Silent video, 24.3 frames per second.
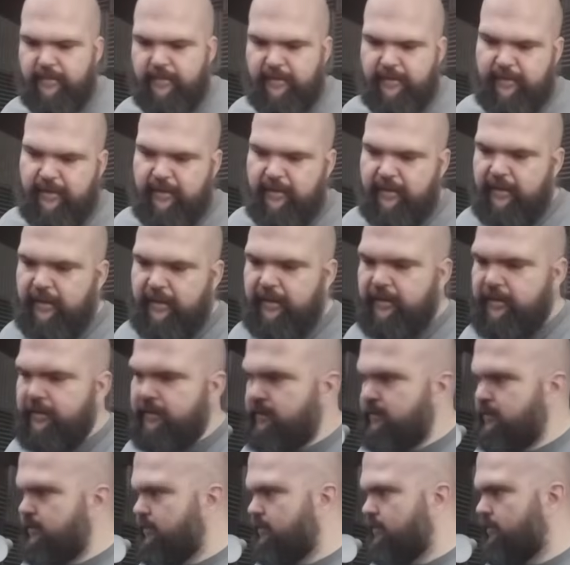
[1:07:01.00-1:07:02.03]
be about 8.
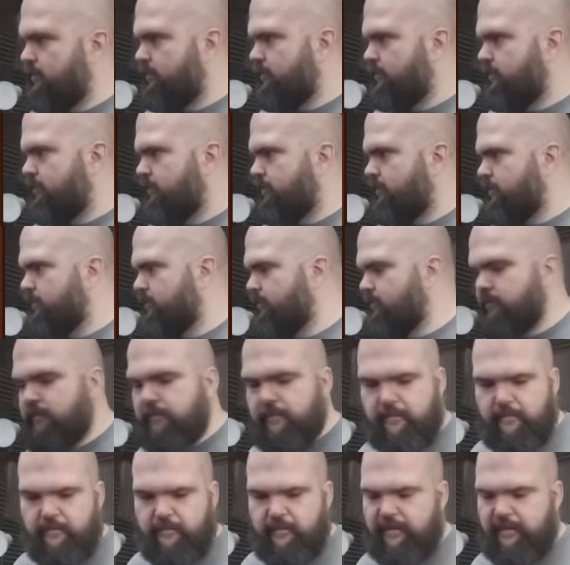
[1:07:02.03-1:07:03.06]
That
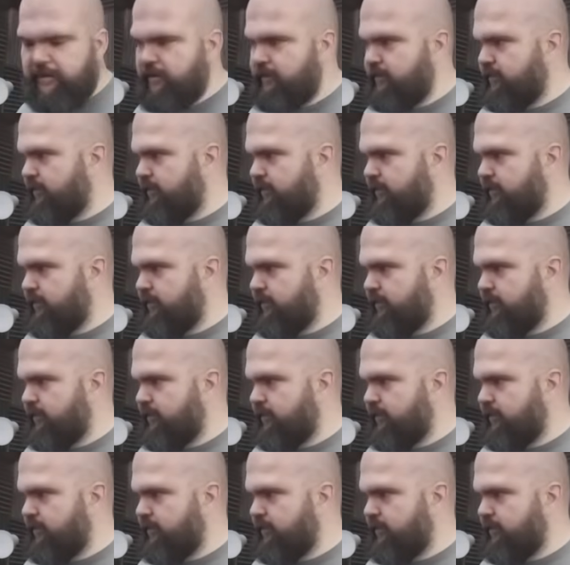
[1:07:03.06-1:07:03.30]
should